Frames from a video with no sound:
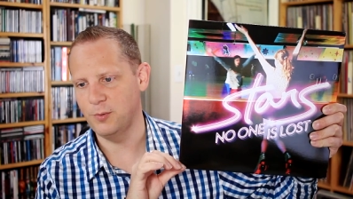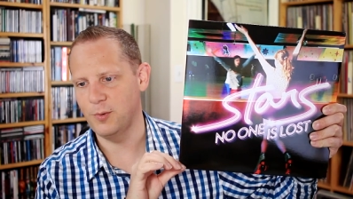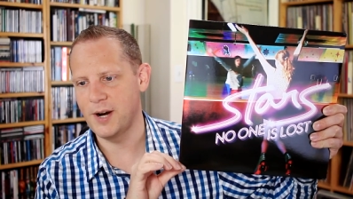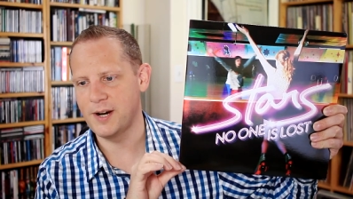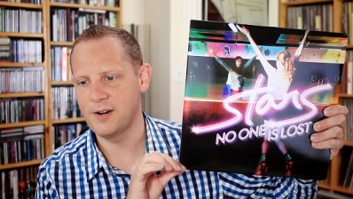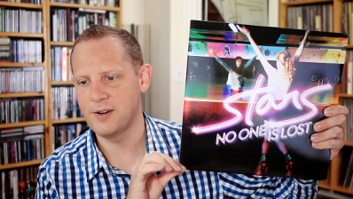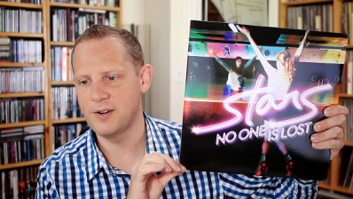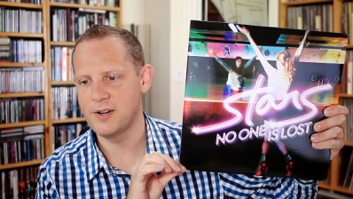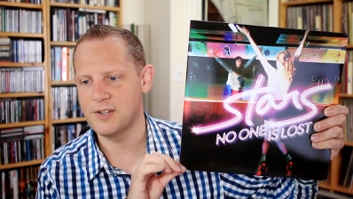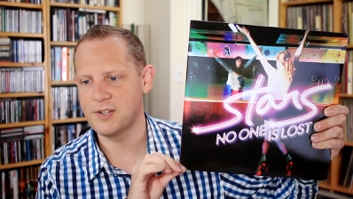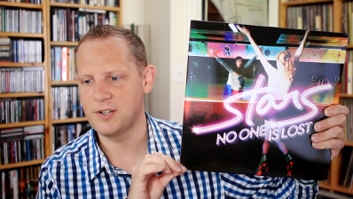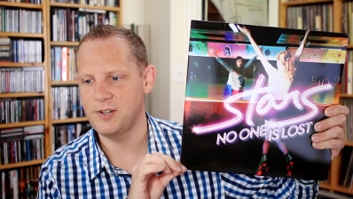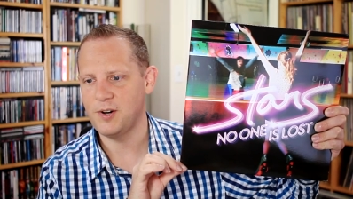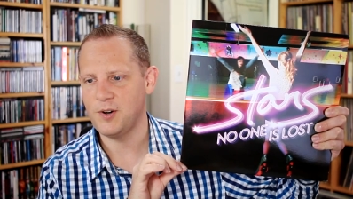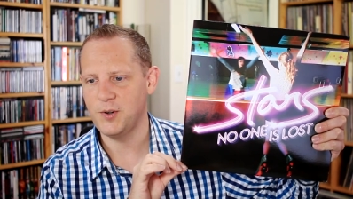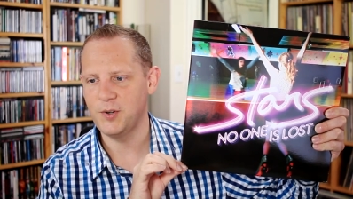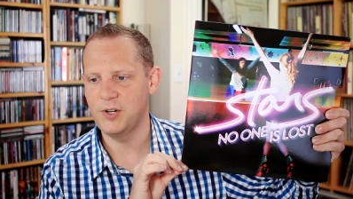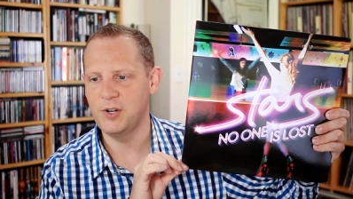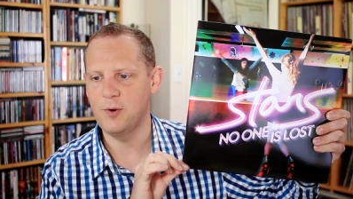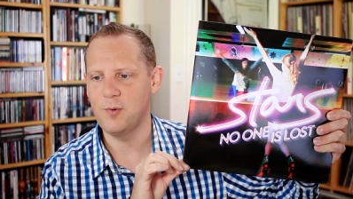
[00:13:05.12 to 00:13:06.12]
The record is
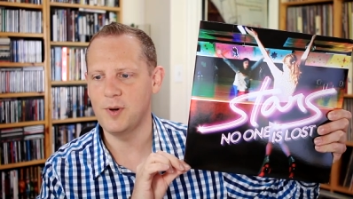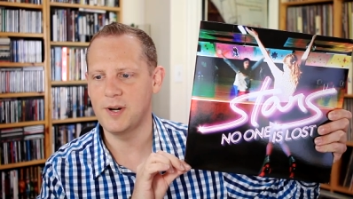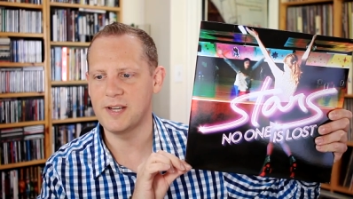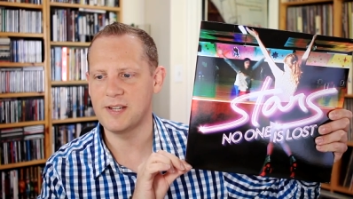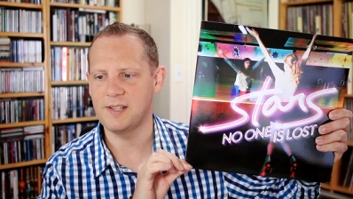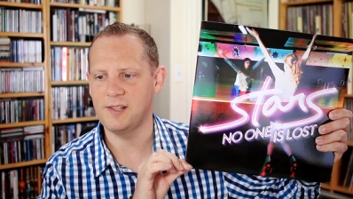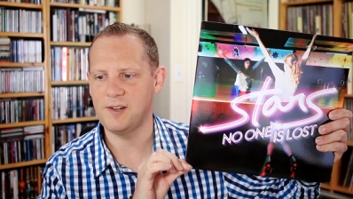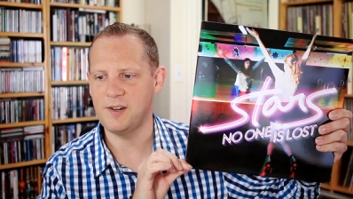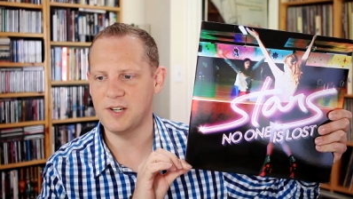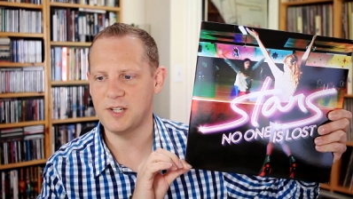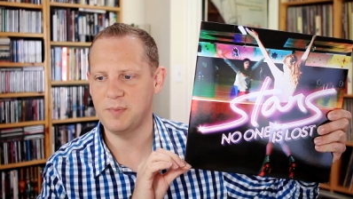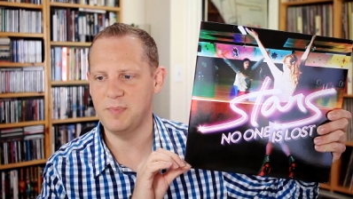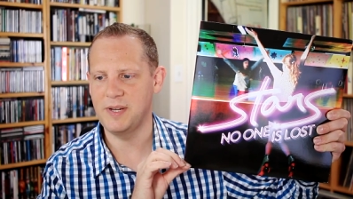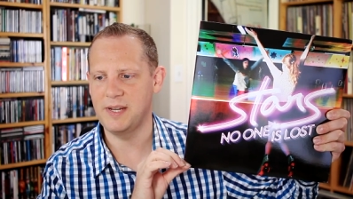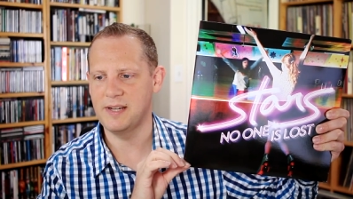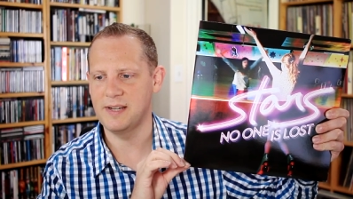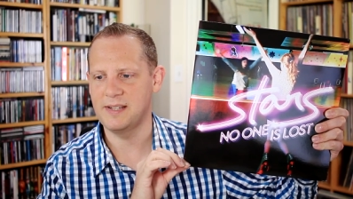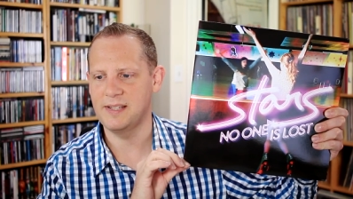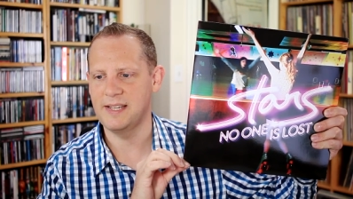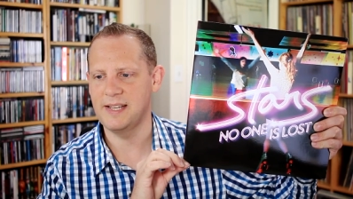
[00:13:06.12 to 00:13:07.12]
called No One Is Lost
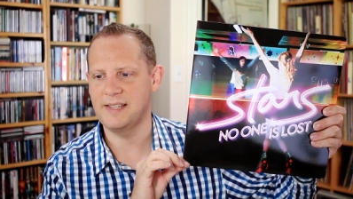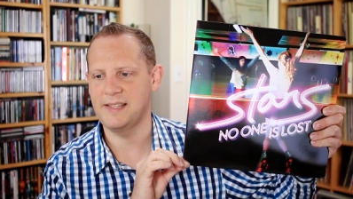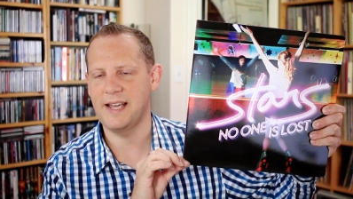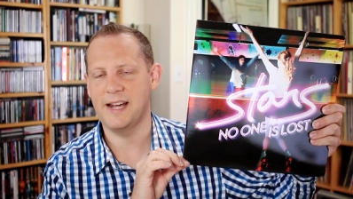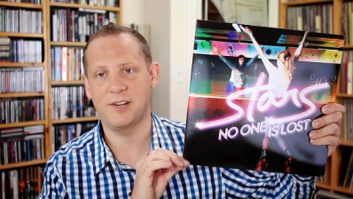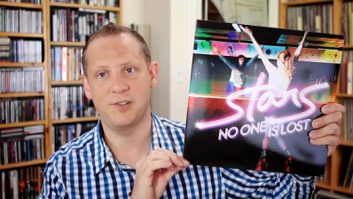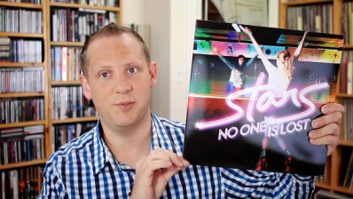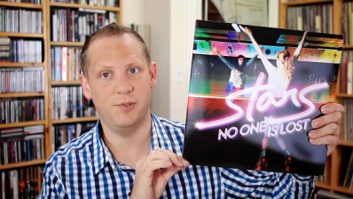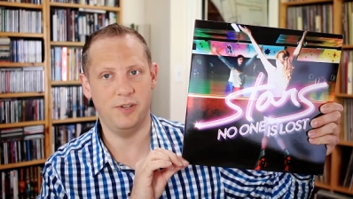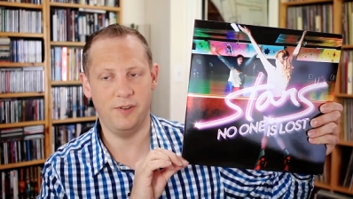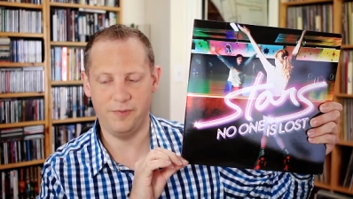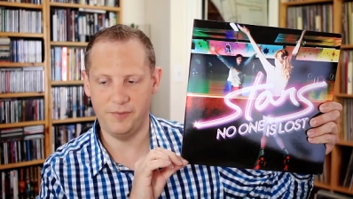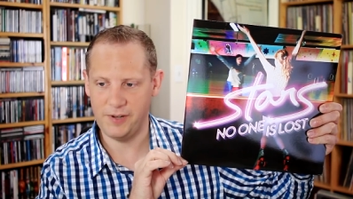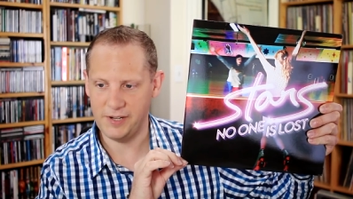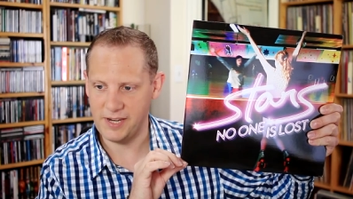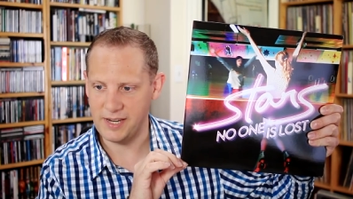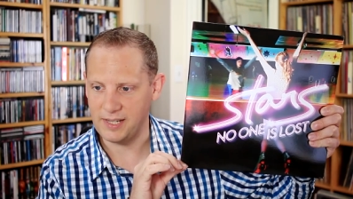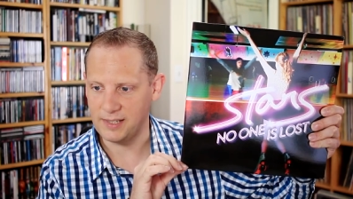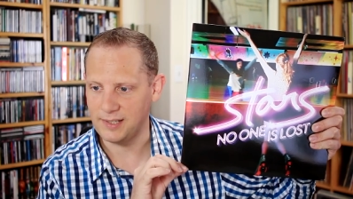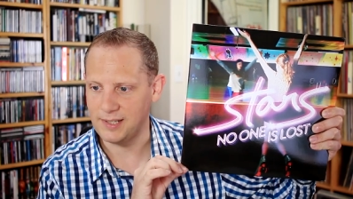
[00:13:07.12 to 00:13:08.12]
because that's actually a
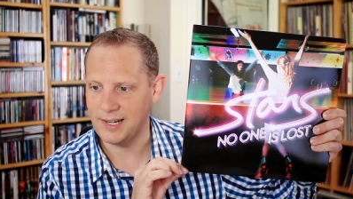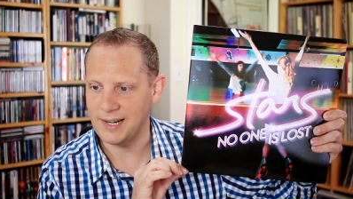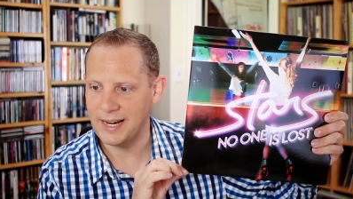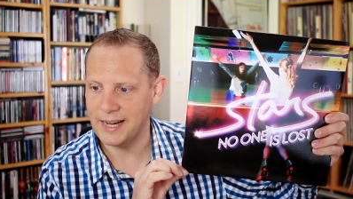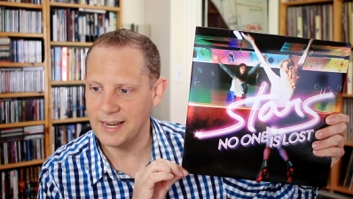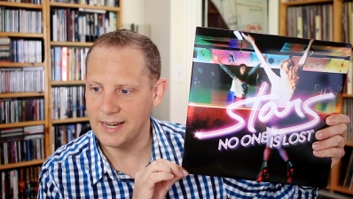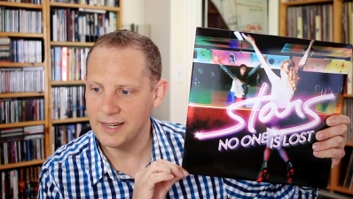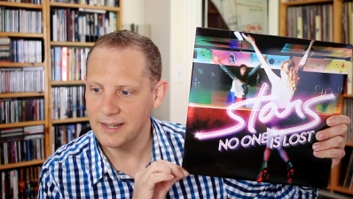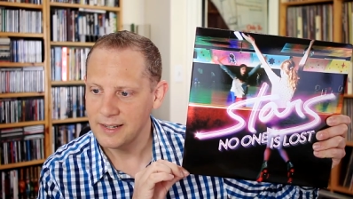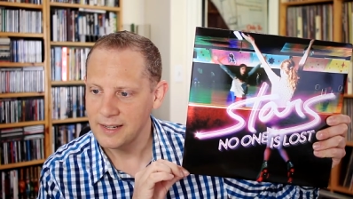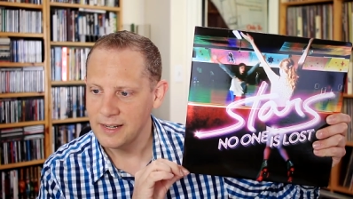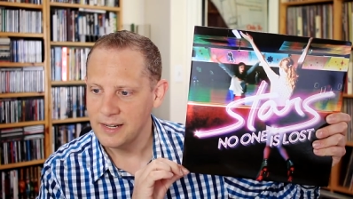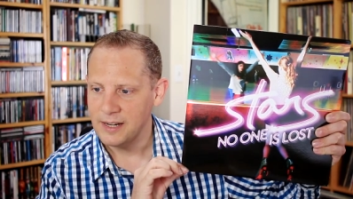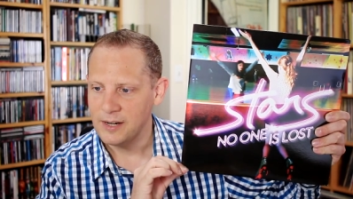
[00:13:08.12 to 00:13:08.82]
fucking lie.